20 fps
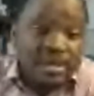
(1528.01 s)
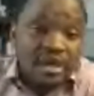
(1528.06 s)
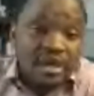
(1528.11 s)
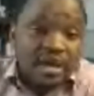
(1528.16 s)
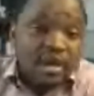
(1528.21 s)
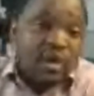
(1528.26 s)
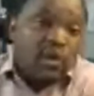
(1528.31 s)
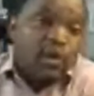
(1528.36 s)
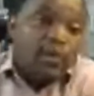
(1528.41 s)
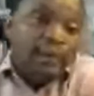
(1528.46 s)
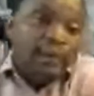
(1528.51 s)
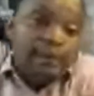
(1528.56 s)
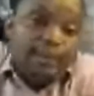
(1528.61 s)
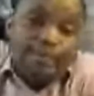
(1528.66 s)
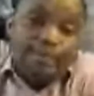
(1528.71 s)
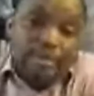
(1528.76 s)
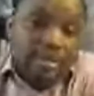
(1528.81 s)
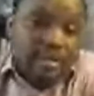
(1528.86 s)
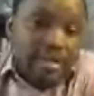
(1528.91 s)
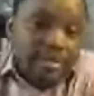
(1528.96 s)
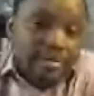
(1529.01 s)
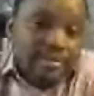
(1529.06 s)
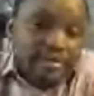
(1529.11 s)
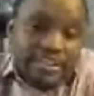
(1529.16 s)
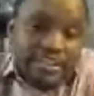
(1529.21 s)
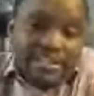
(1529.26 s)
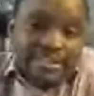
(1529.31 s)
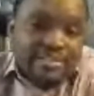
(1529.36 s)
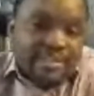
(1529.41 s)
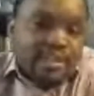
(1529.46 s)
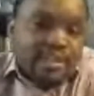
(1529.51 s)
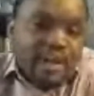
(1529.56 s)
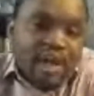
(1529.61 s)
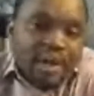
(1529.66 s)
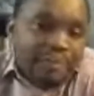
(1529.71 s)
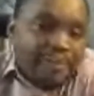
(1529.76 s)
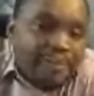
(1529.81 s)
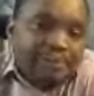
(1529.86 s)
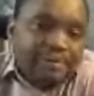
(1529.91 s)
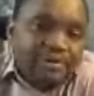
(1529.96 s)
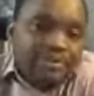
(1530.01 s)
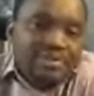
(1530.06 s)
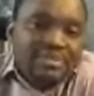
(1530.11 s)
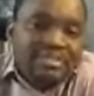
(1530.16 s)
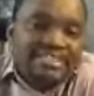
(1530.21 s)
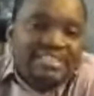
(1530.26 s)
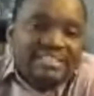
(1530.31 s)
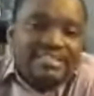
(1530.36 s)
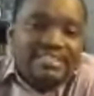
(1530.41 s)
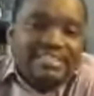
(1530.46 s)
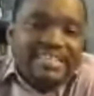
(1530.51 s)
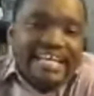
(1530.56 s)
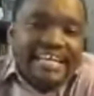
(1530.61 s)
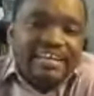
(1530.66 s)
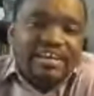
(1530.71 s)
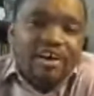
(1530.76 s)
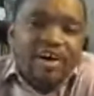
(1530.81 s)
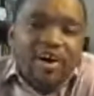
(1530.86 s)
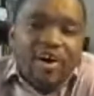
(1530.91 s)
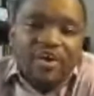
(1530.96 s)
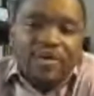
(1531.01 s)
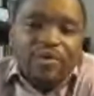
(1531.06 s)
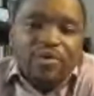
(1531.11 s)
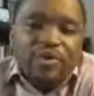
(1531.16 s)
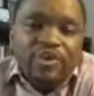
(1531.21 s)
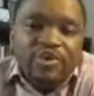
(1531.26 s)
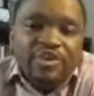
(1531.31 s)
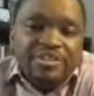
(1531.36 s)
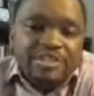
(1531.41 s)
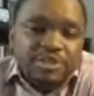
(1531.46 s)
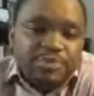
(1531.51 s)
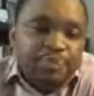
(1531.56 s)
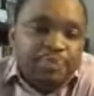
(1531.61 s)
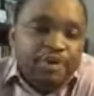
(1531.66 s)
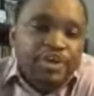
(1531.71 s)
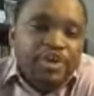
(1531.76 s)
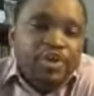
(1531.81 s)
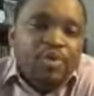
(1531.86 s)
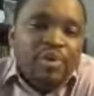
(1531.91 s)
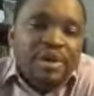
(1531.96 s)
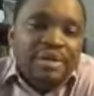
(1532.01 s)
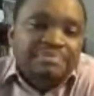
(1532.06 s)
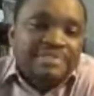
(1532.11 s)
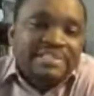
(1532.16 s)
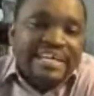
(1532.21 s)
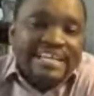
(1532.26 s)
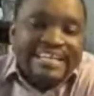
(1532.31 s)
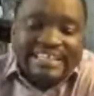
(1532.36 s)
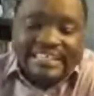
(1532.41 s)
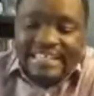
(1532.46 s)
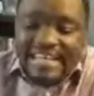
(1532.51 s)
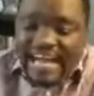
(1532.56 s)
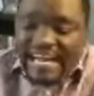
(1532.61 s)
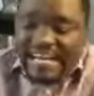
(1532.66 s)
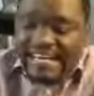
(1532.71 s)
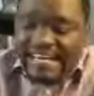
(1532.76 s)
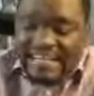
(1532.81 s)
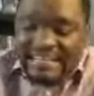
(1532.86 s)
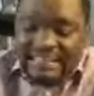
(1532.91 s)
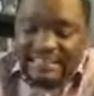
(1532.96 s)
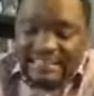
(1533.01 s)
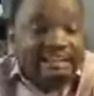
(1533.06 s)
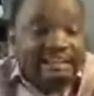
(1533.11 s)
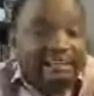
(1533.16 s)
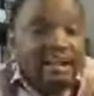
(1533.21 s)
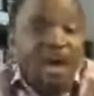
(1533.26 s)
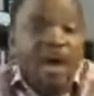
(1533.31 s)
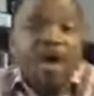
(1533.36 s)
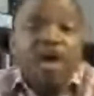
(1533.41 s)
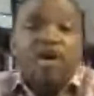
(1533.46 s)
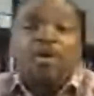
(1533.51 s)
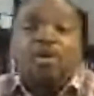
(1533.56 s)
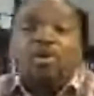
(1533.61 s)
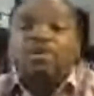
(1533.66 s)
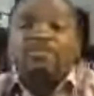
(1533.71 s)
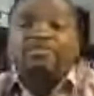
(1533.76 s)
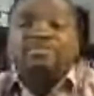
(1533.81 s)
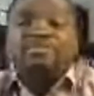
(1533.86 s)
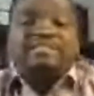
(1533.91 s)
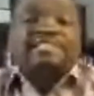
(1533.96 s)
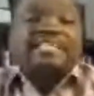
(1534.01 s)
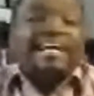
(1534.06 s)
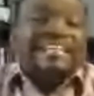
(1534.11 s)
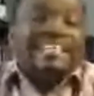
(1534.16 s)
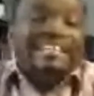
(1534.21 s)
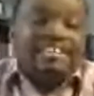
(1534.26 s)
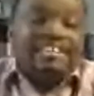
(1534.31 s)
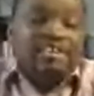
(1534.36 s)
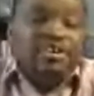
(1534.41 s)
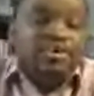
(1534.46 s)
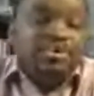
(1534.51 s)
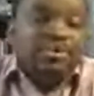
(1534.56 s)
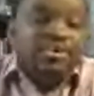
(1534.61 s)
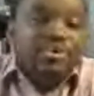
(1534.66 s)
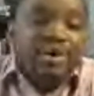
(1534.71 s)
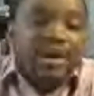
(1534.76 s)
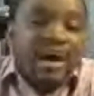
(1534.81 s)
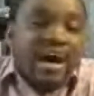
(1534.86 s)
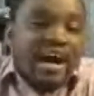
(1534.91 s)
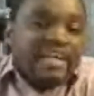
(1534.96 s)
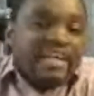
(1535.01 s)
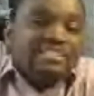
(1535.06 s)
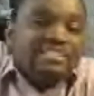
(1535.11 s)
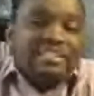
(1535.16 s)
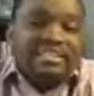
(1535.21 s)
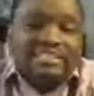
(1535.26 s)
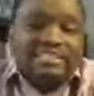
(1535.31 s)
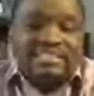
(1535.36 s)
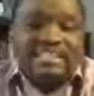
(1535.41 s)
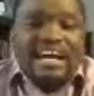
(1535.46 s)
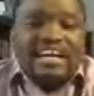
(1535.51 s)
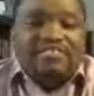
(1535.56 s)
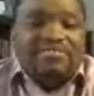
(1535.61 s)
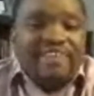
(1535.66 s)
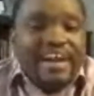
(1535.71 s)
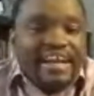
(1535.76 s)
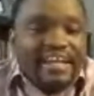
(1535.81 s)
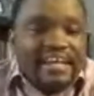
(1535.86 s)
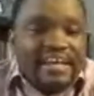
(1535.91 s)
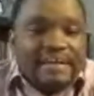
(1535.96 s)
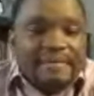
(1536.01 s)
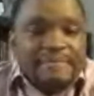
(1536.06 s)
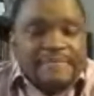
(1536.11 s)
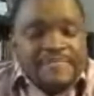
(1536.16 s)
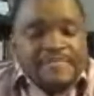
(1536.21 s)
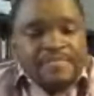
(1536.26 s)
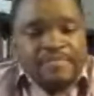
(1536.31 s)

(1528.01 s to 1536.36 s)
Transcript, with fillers: Oh, you know, because a lot of people just think, oh, well, you just put your website in line and then all of a sudden you actually start ranking.